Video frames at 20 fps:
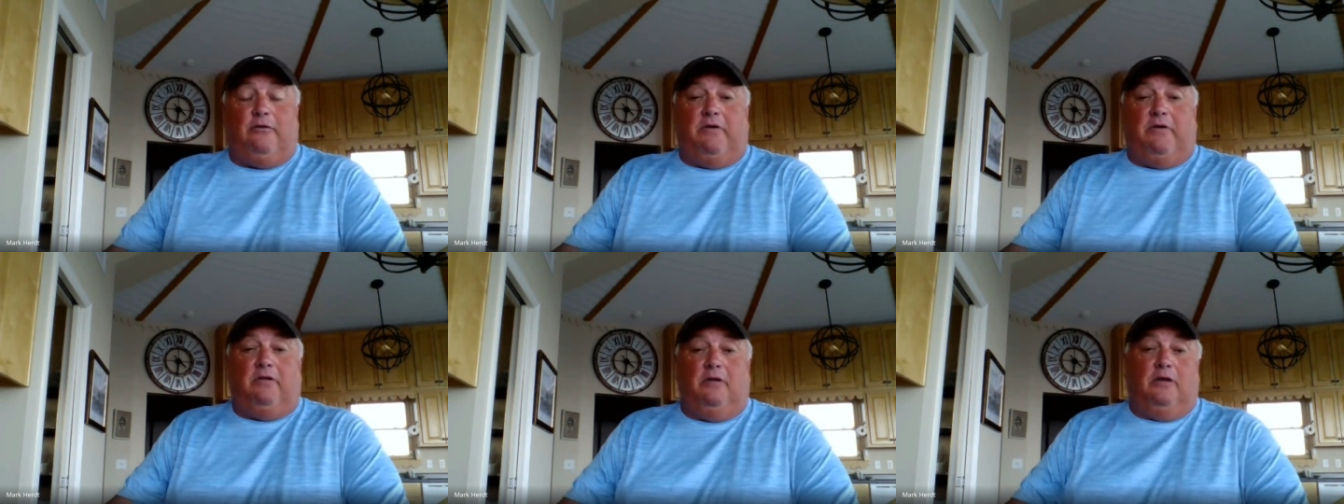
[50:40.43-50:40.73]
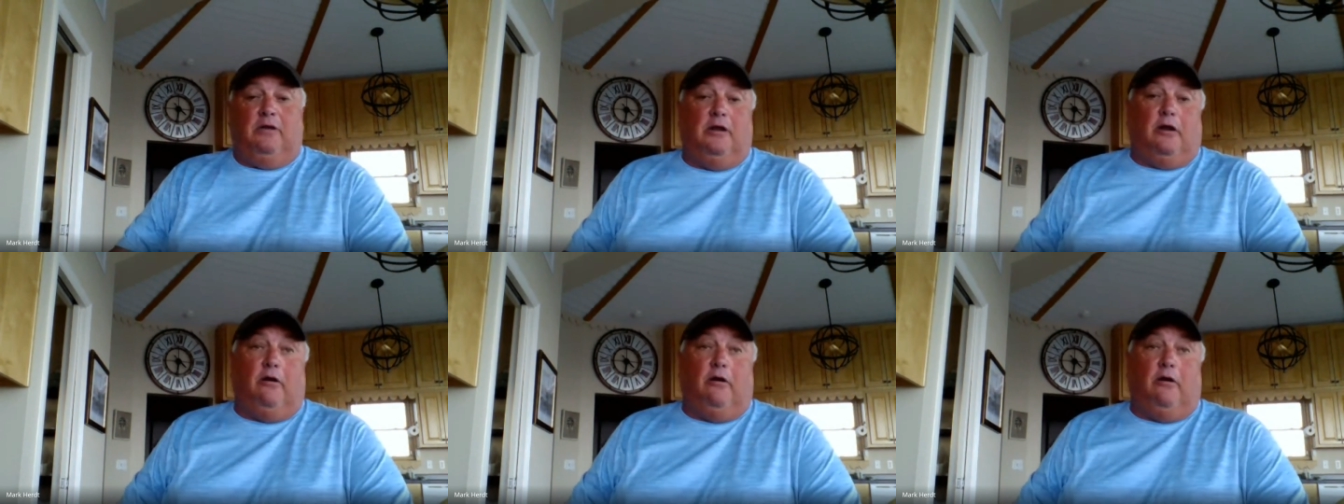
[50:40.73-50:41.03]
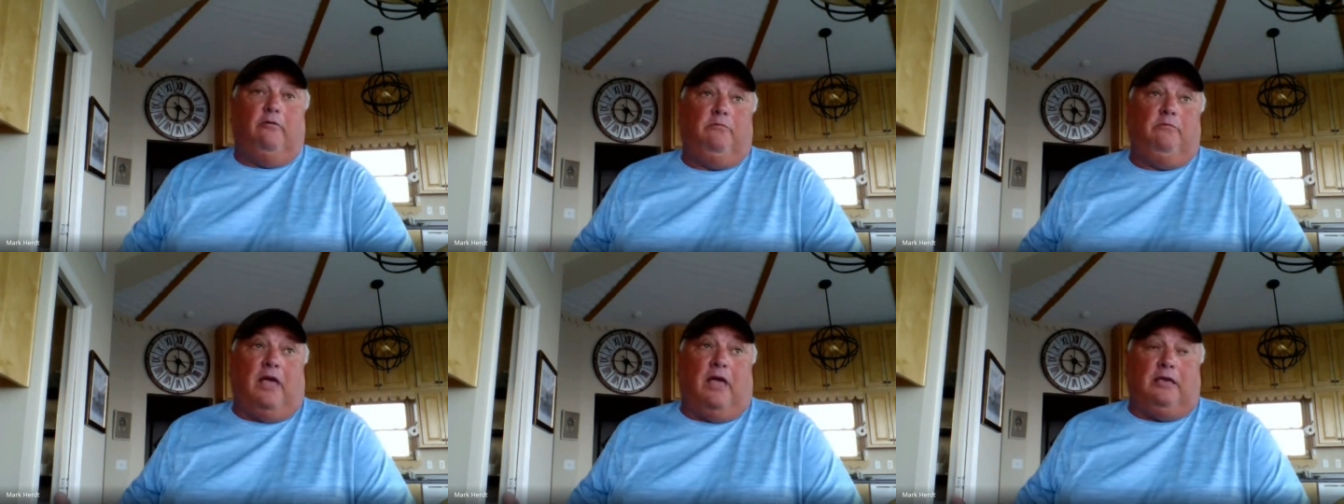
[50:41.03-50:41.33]
But you
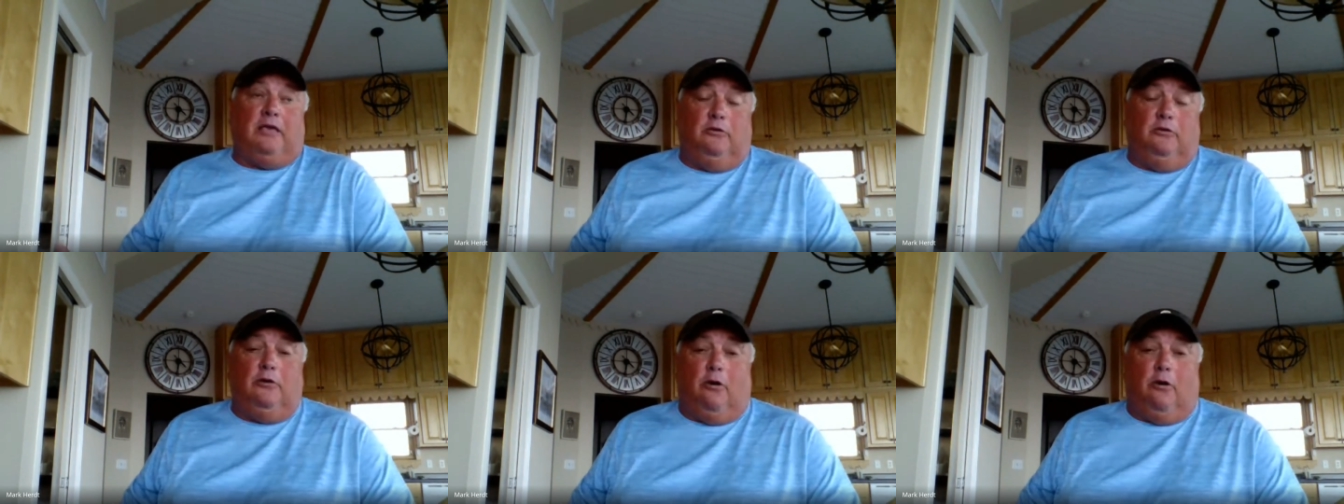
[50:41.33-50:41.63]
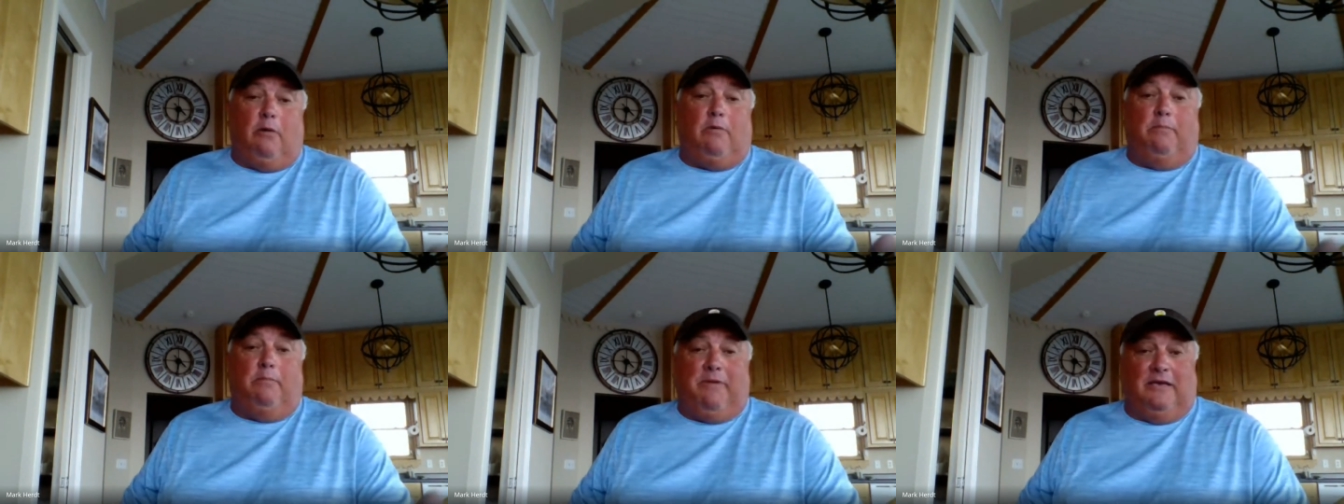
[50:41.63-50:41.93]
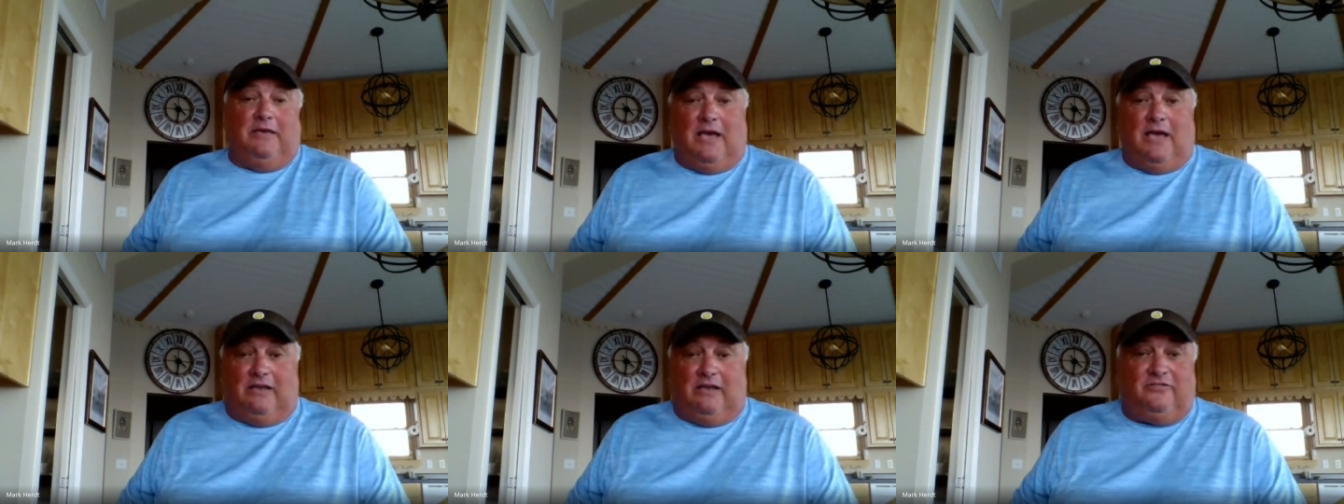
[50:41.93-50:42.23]
know, like you know, I'm a
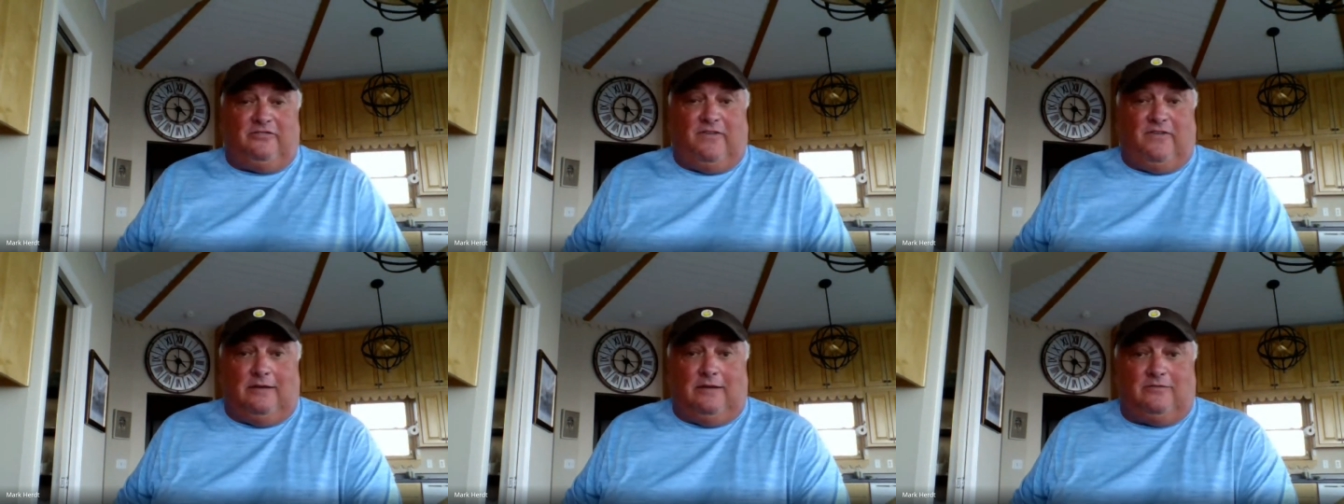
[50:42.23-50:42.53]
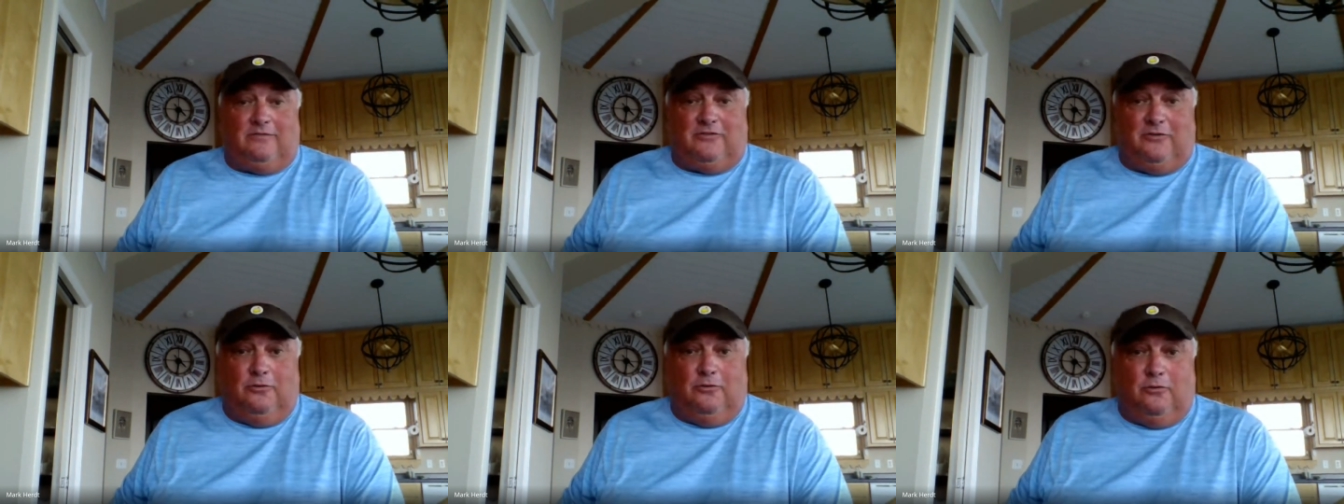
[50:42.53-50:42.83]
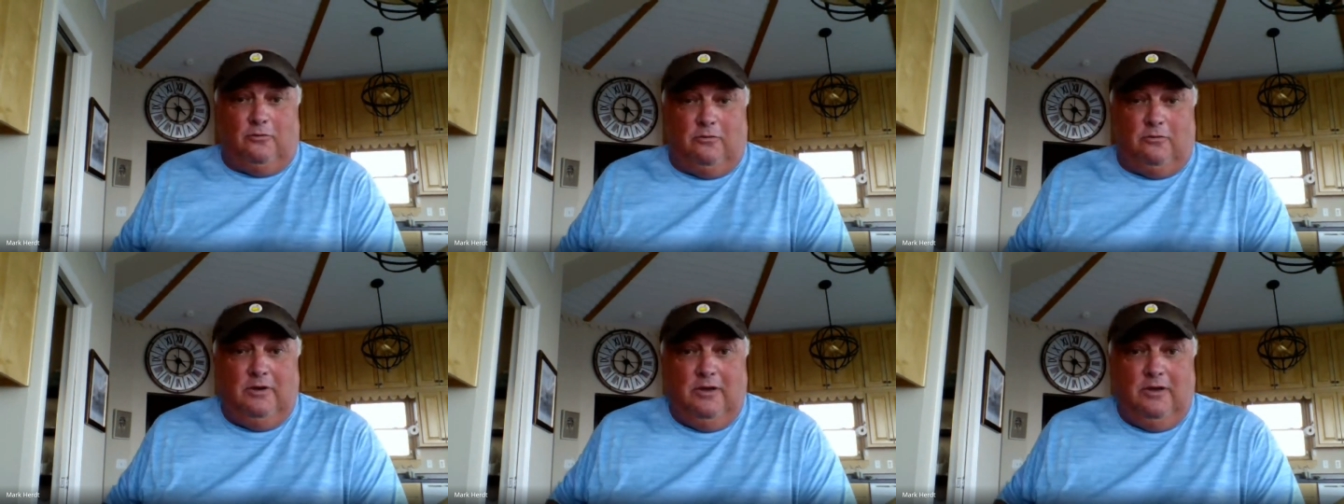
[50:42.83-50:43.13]
big Yes fan
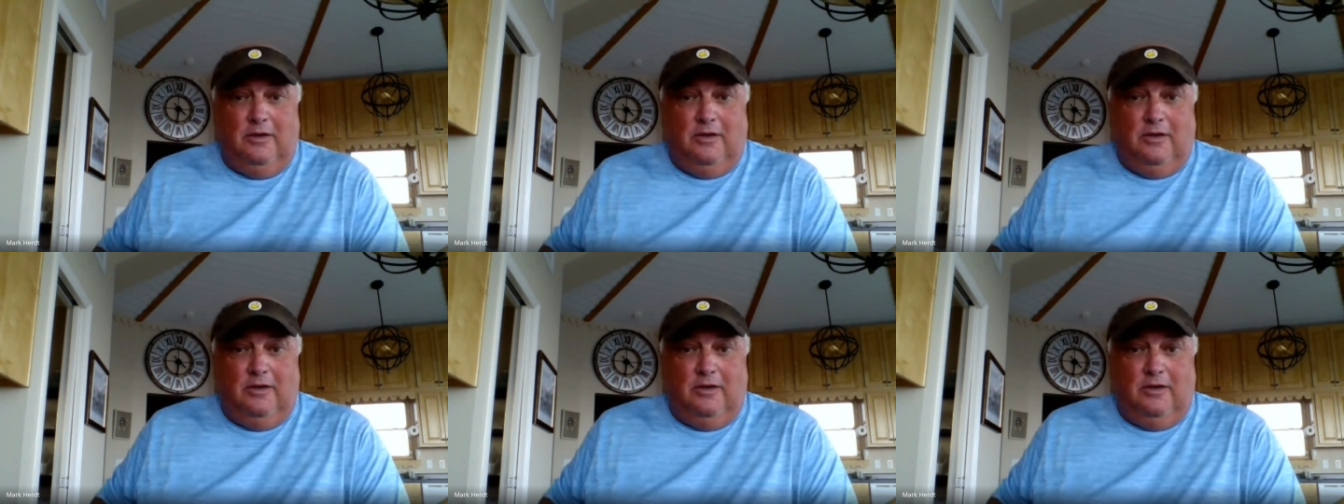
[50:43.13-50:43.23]
too,